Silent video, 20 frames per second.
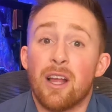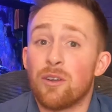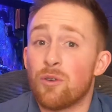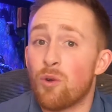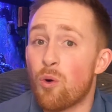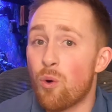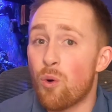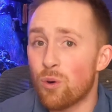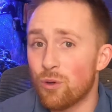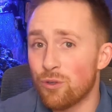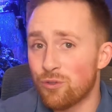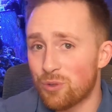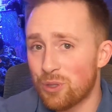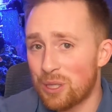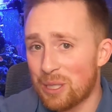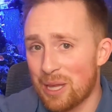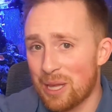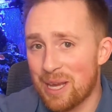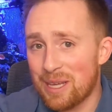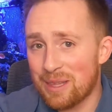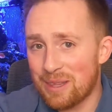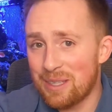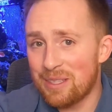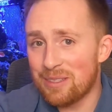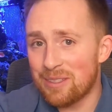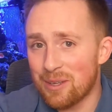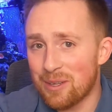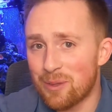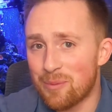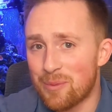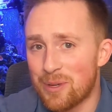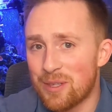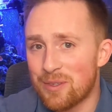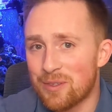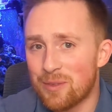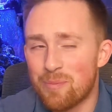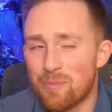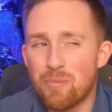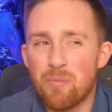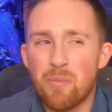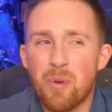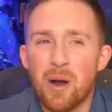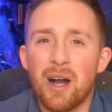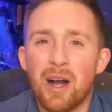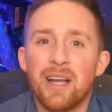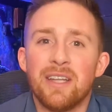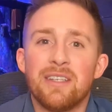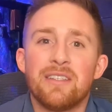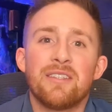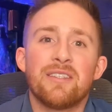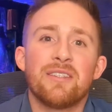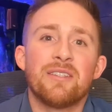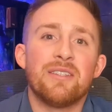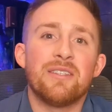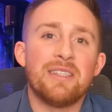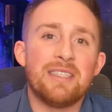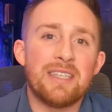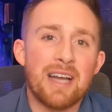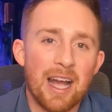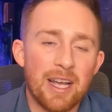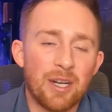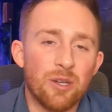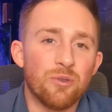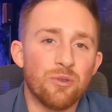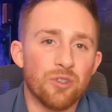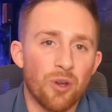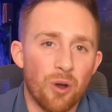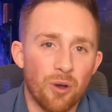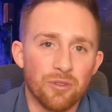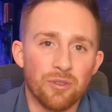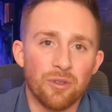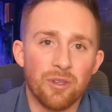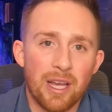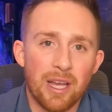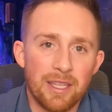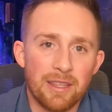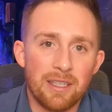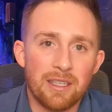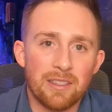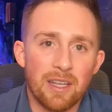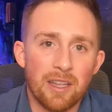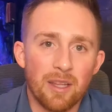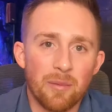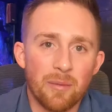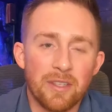A lot of corals really like these elements, but dinos also like these